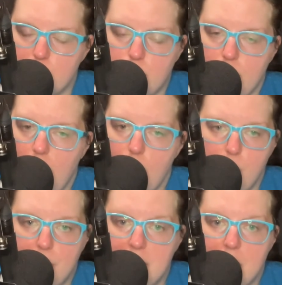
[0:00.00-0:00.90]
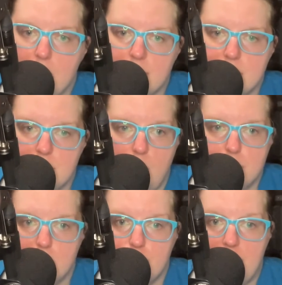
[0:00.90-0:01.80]
would probably not have stopped
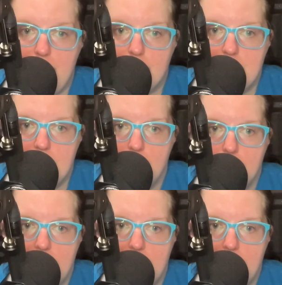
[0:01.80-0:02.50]
our fiery young